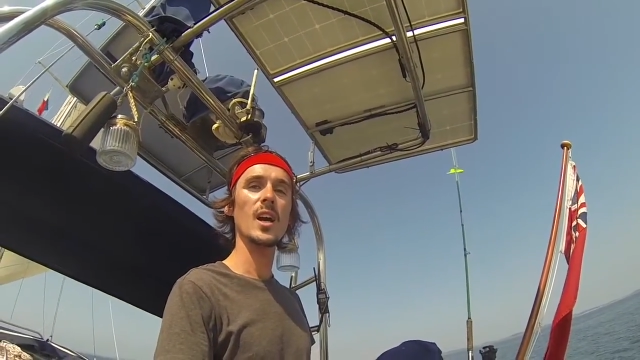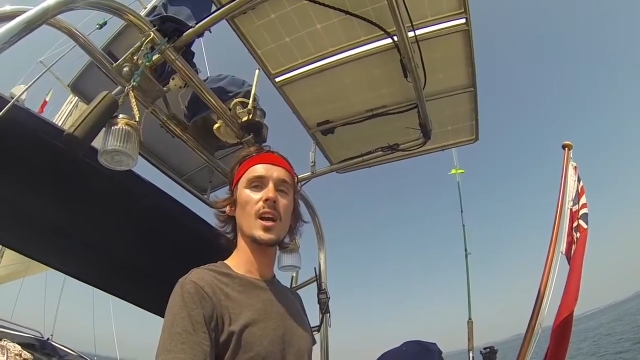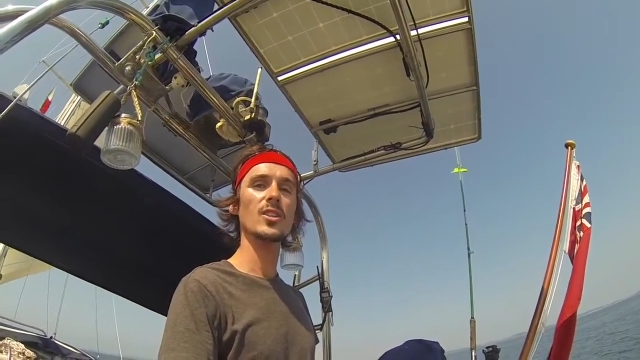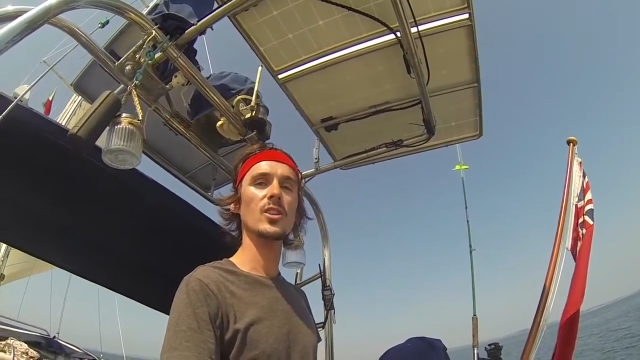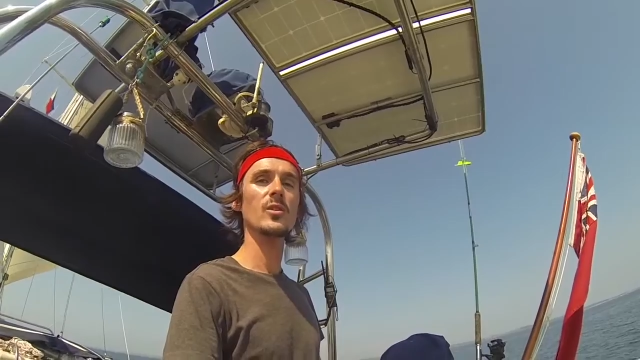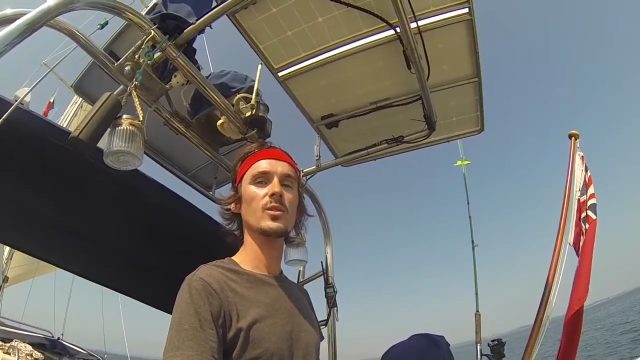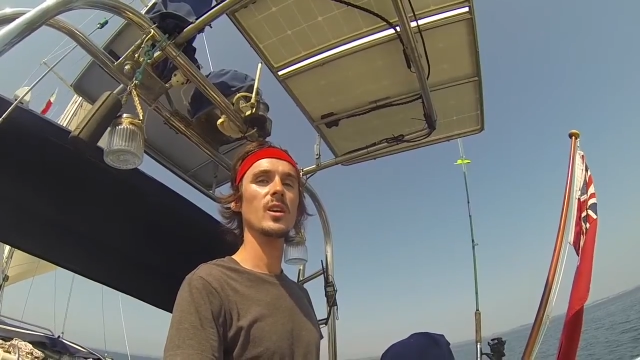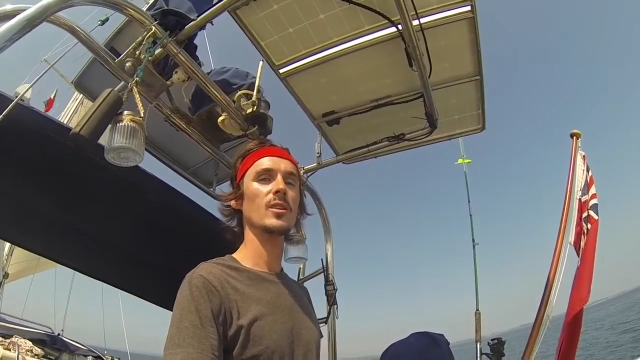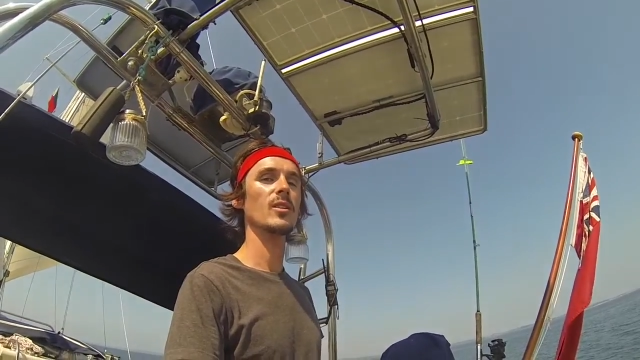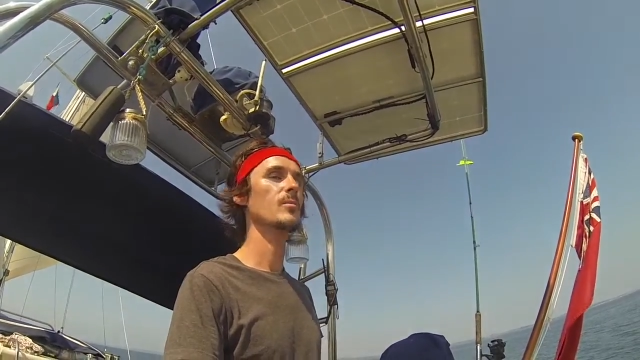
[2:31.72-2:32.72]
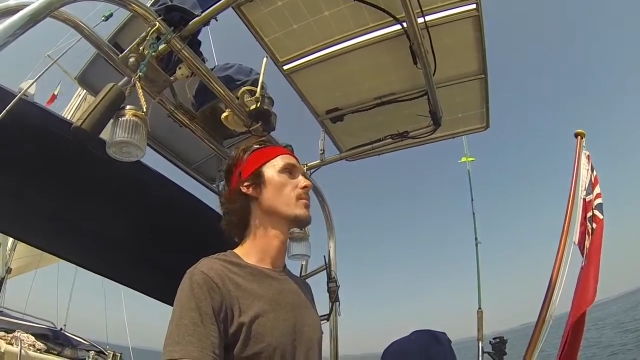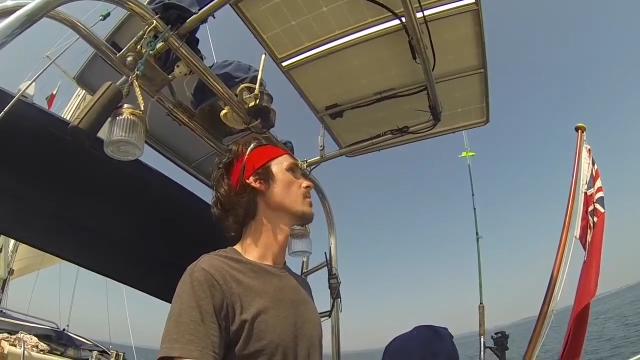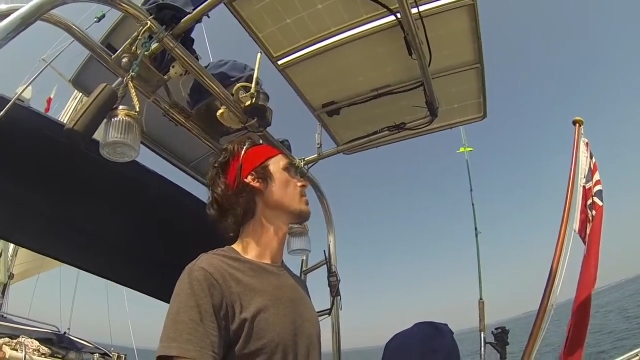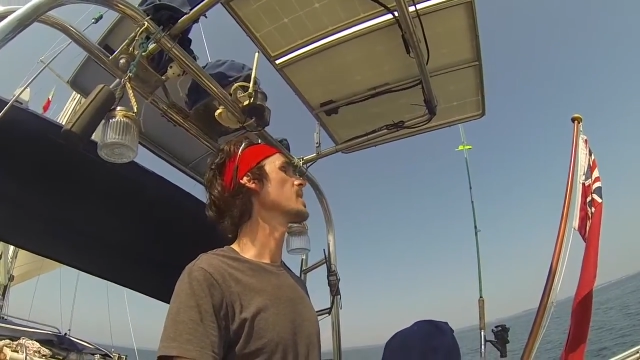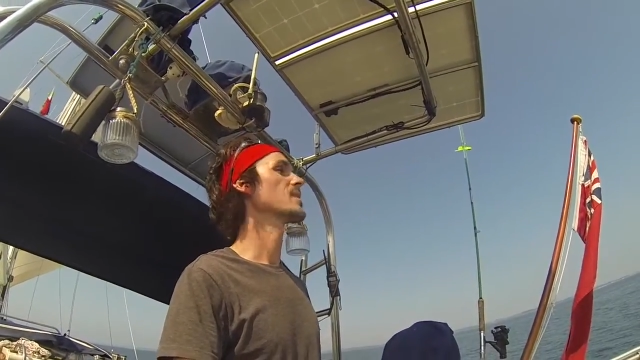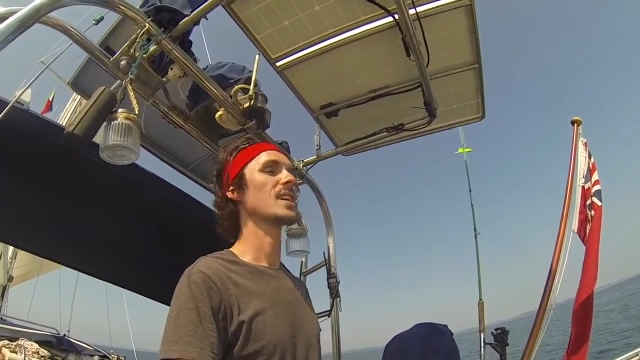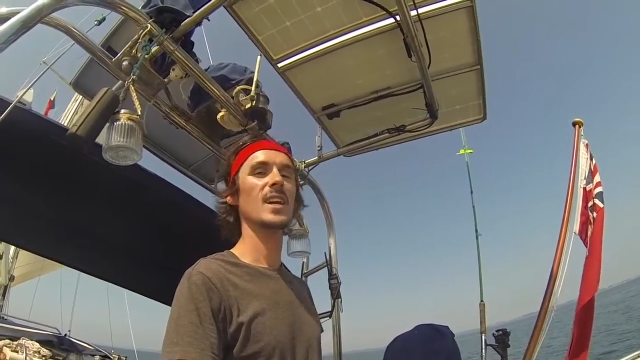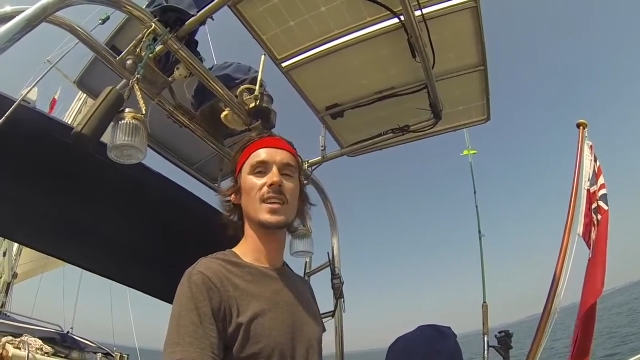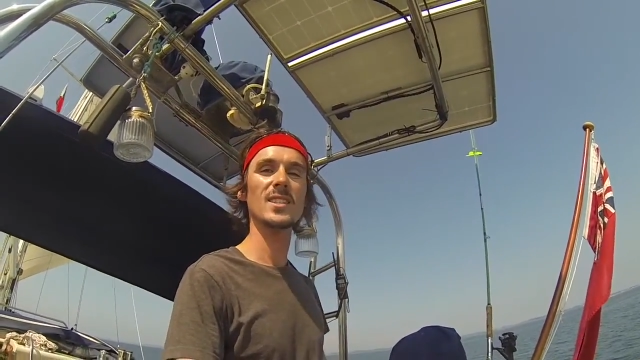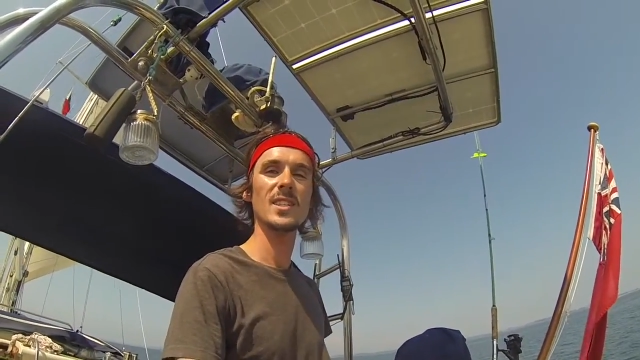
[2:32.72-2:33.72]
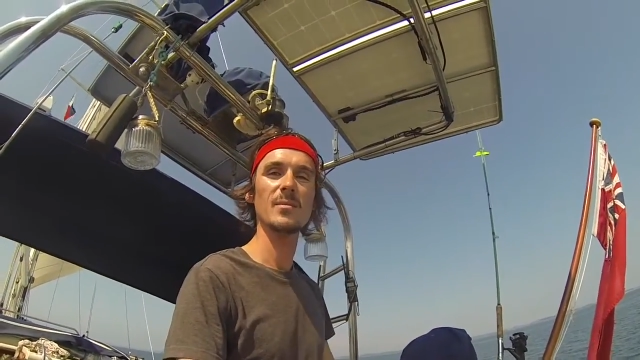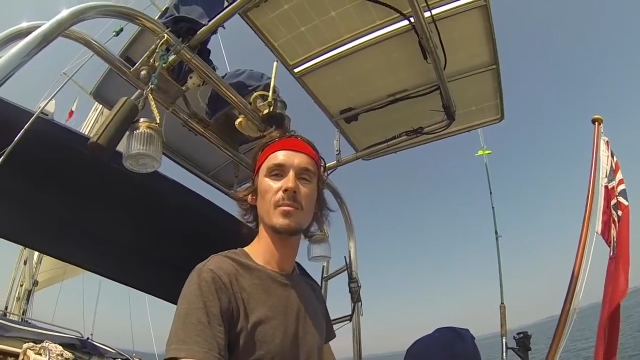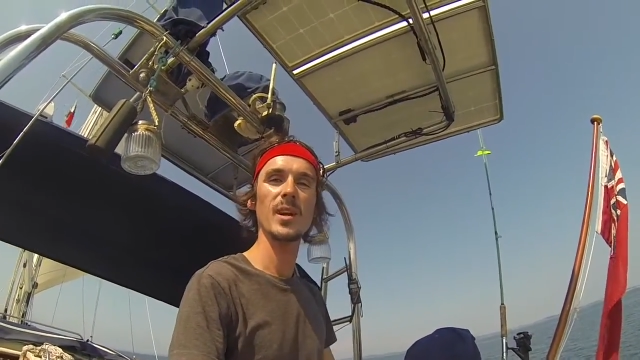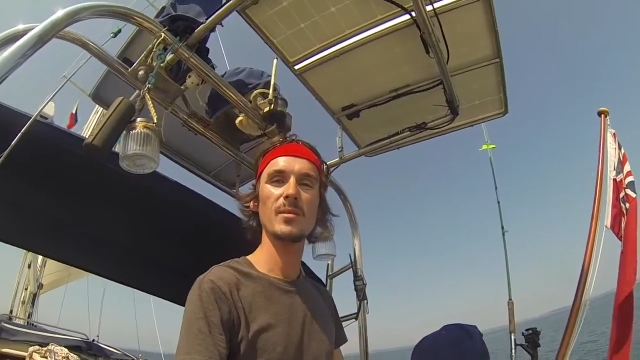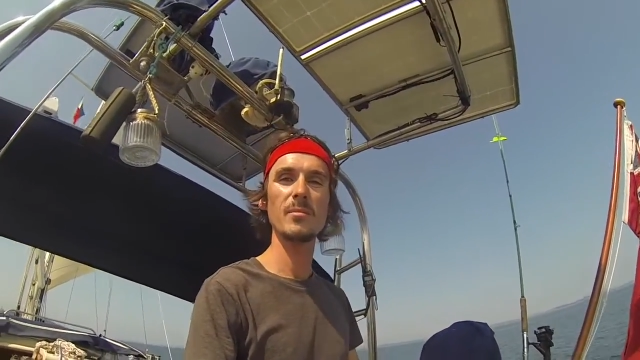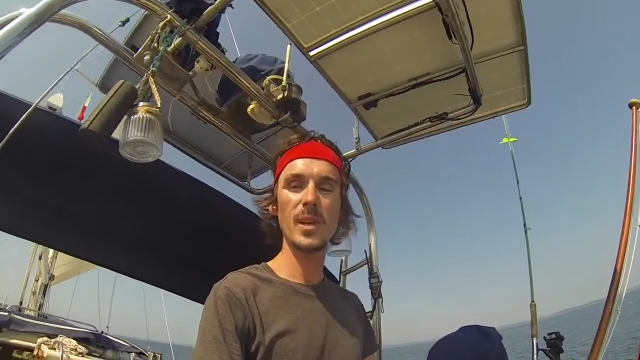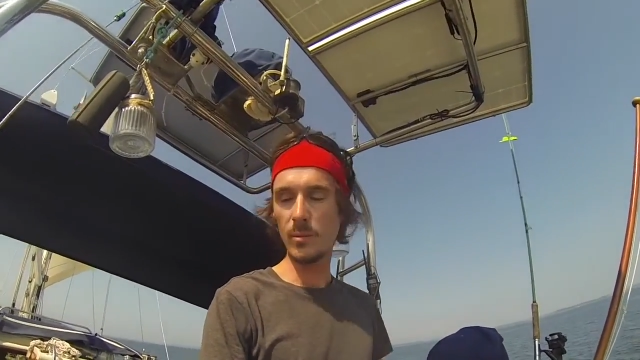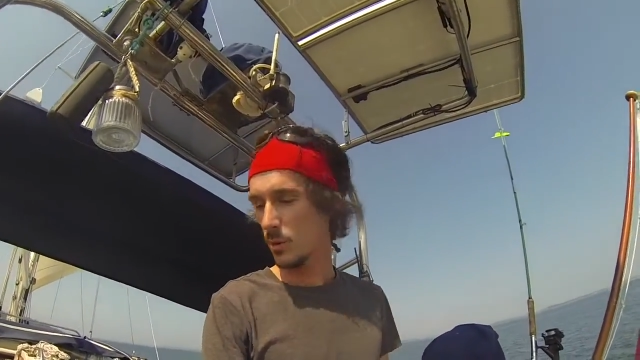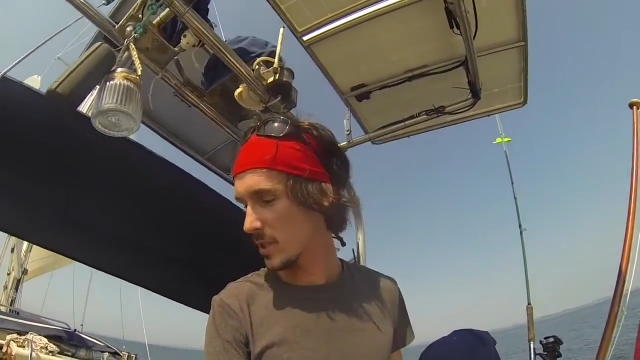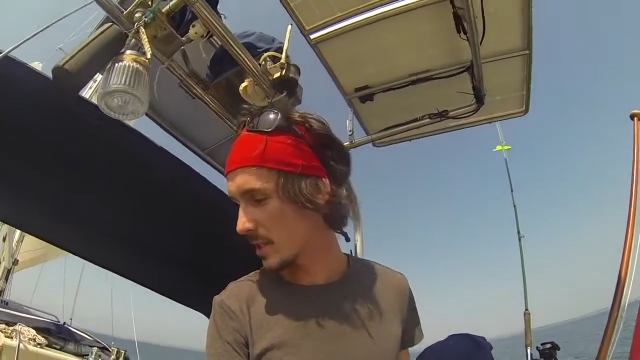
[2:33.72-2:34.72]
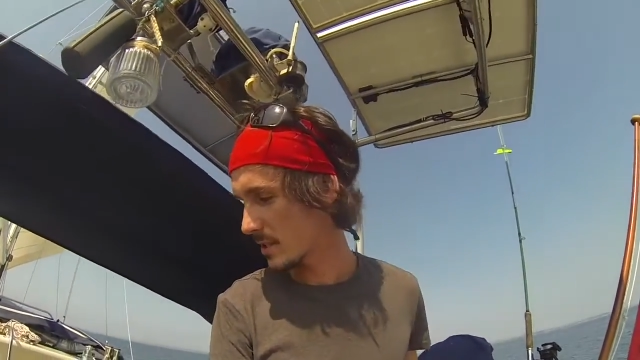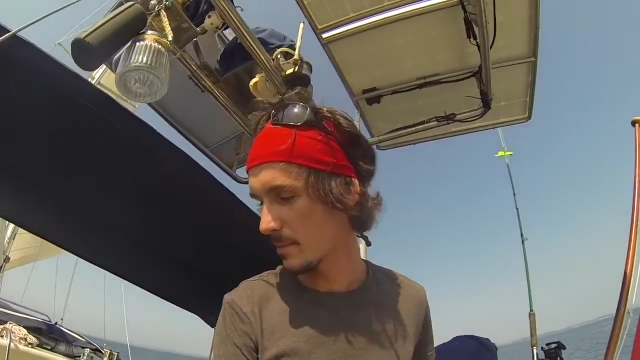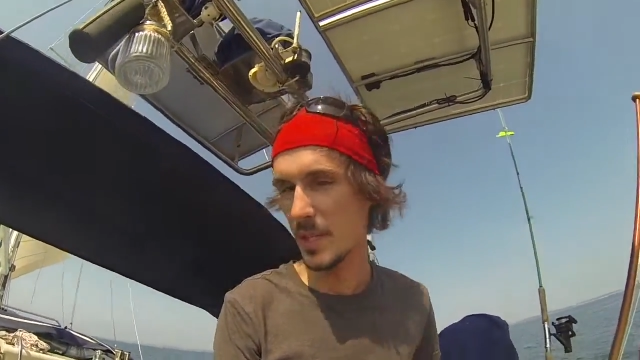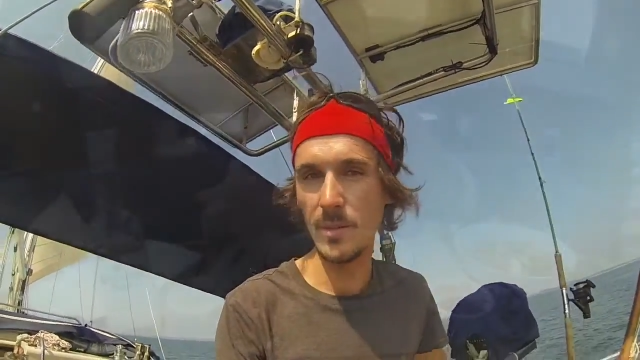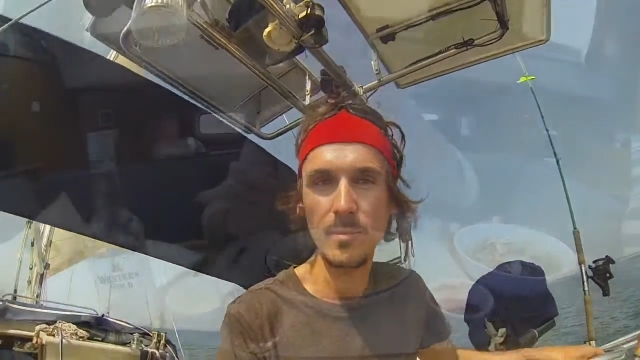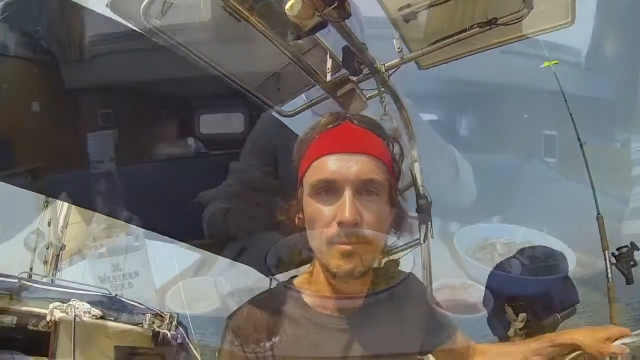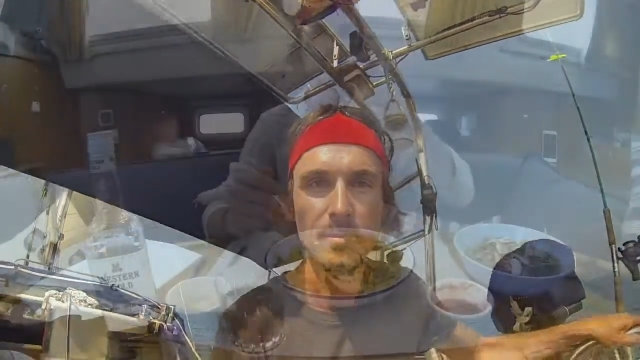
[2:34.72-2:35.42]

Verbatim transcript: I'll show you a diagram because that actually might make more sense. Hang on.